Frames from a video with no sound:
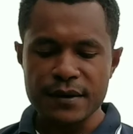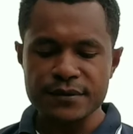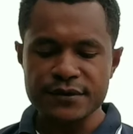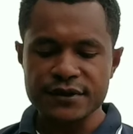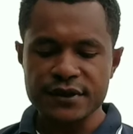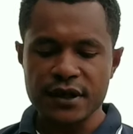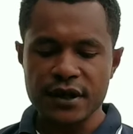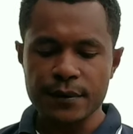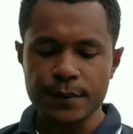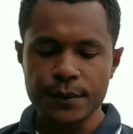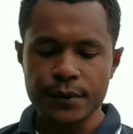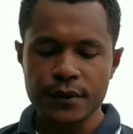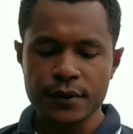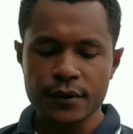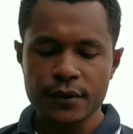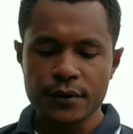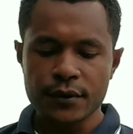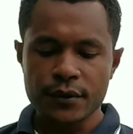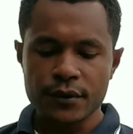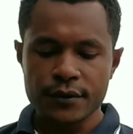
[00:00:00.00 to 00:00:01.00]
stuff.
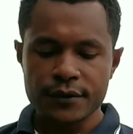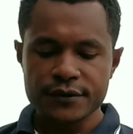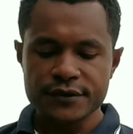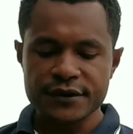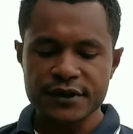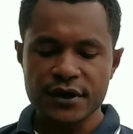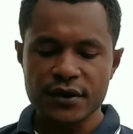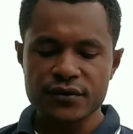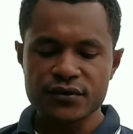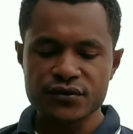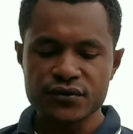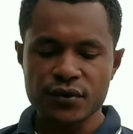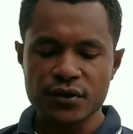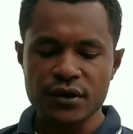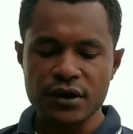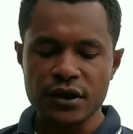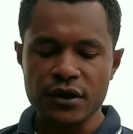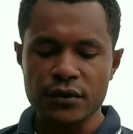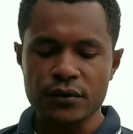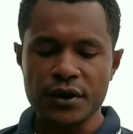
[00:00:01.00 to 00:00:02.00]
Sit down so
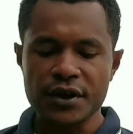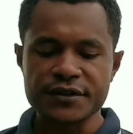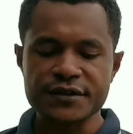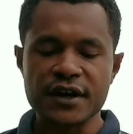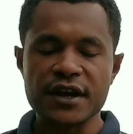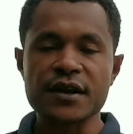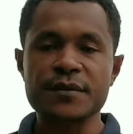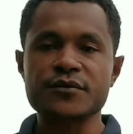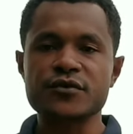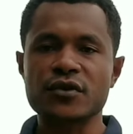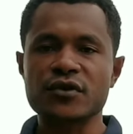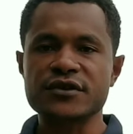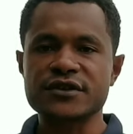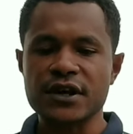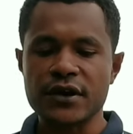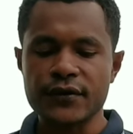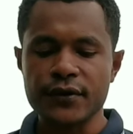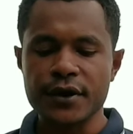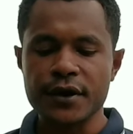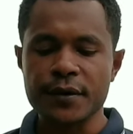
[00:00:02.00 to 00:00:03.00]
na you answer him so
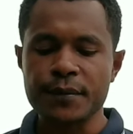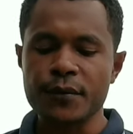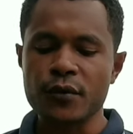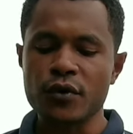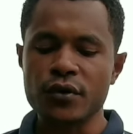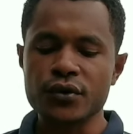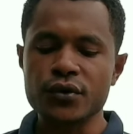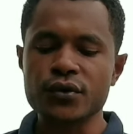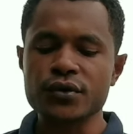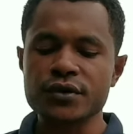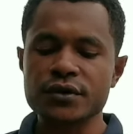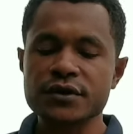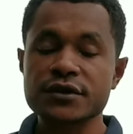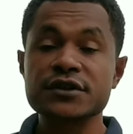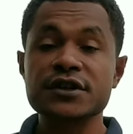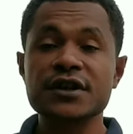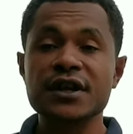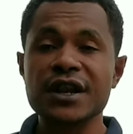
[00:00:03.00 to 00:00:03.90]
survey you see